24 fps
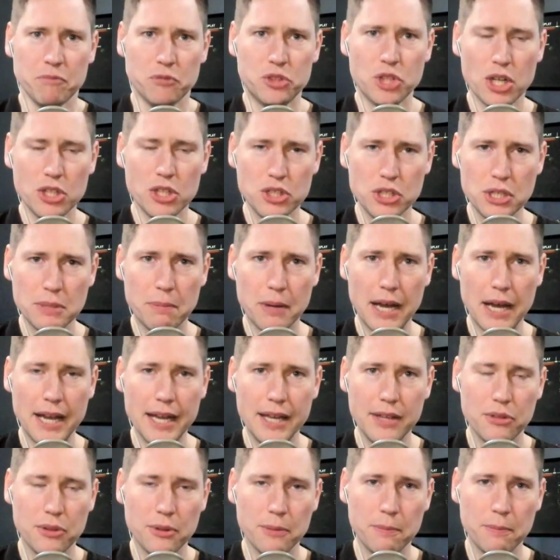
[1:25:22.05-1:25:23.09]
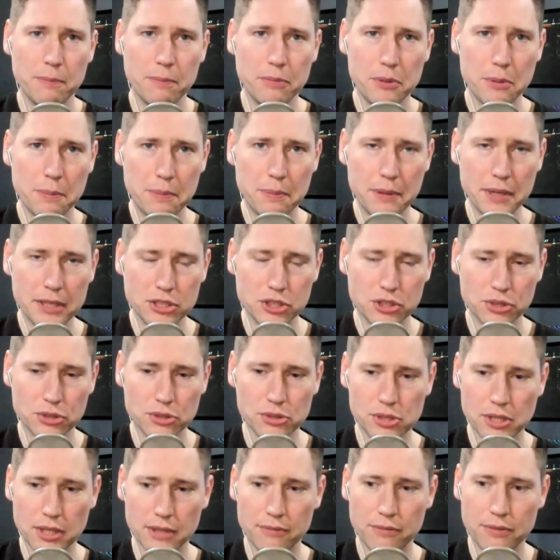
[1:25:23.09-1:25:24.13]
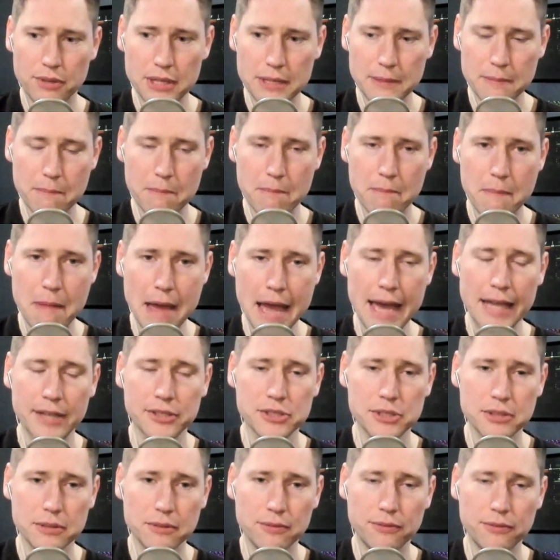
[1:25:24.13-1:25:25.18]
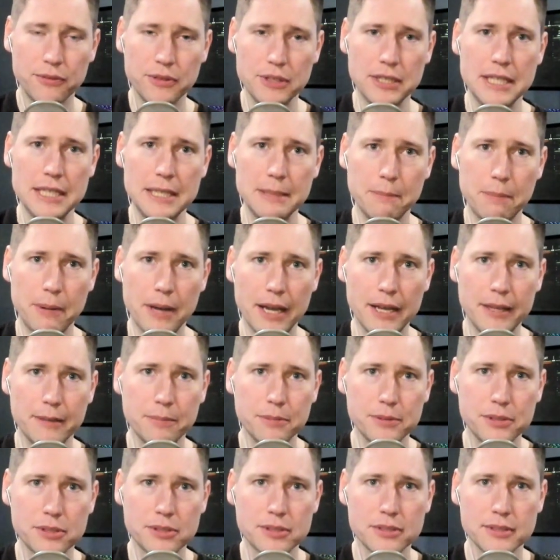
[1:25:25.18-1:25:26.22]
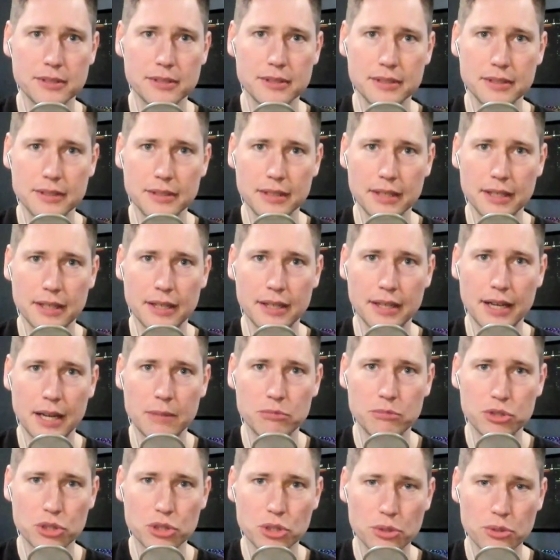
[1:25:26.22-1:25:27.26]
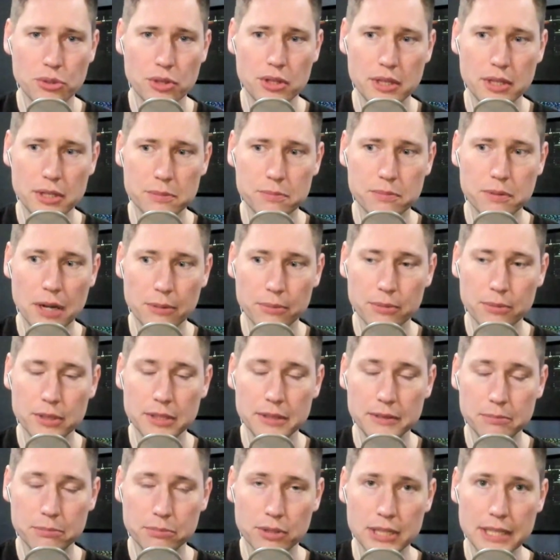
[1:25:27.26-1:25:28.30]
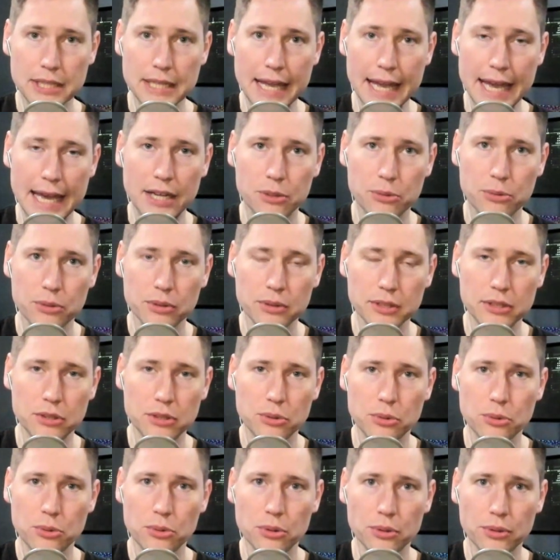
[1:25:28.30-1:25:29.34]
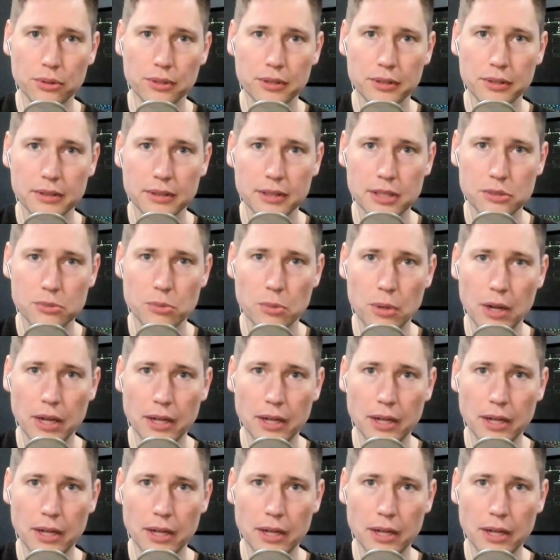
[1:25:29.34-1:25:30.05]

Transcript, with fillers: judging by the the pictures of the massive heat pipes, uh, I'm sure that it's probably pretty adequately cooled as